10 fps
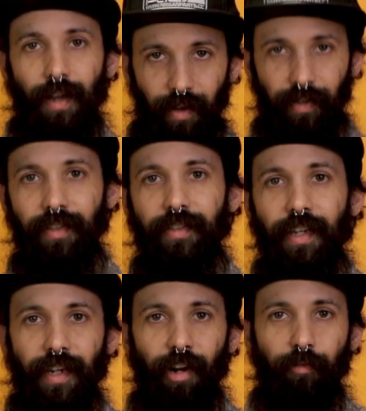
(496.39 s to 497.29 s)
I'll get it
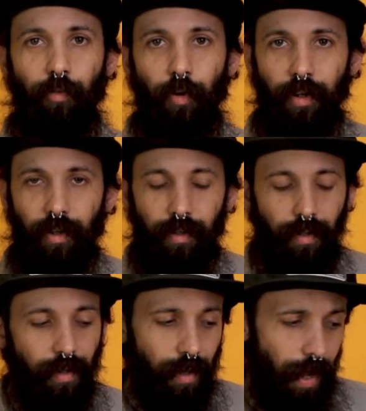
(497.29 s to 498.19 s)
taken care of for you.
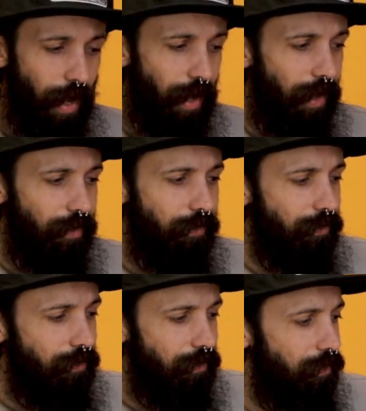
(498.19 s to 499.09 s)

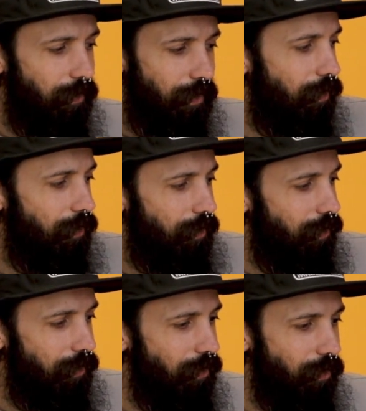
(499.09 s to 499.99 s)
And,
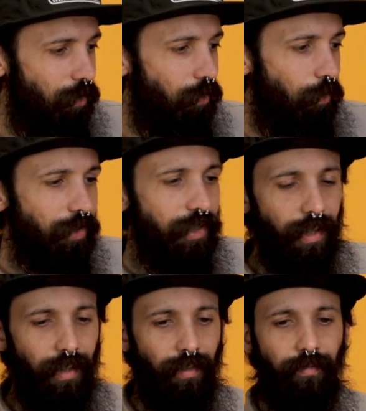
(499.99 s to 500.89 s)
once
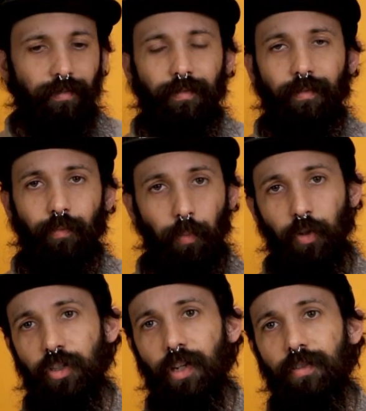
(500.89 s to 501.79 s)
again, we
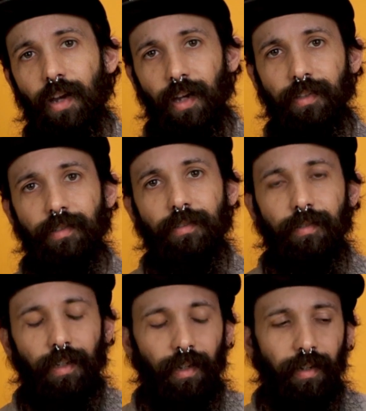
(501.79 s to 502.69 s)
appreciate you guys.
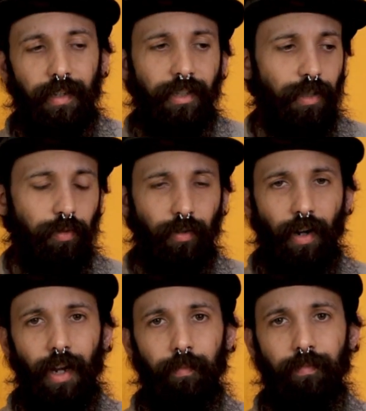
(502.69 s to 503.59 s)
Hit
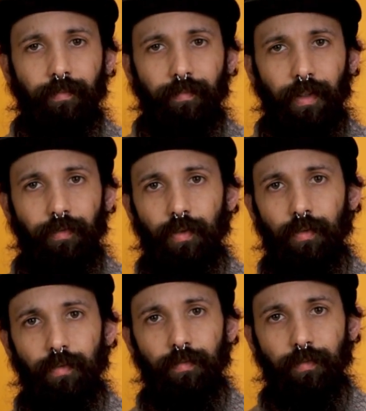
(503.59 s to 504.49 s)
subscribe. If
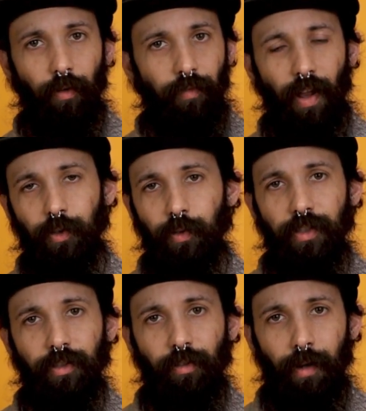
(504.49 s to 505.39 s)
you don't follow us on
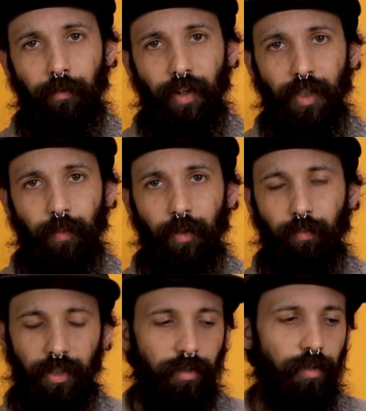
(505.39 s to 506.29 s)
Instagram or
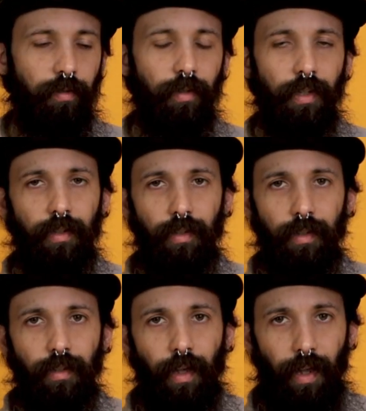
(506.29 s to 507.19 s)
Facebook, please do.
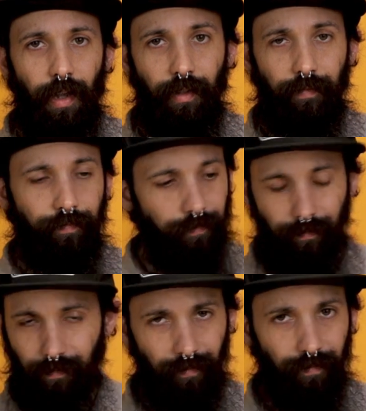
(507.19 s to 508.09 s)
And
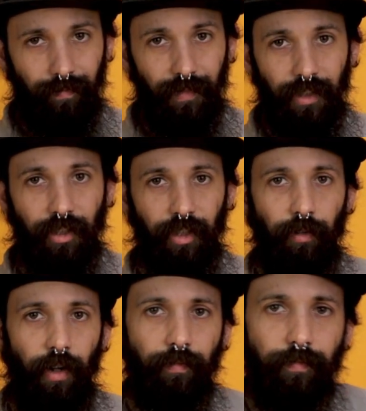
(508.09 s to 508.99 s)
stick
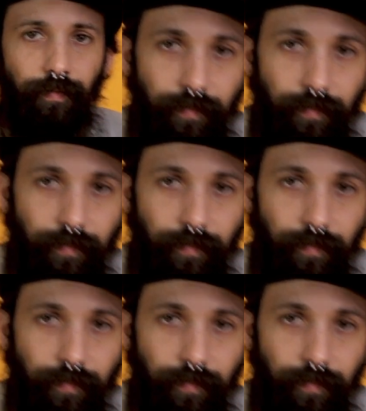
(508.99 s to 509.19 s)
around.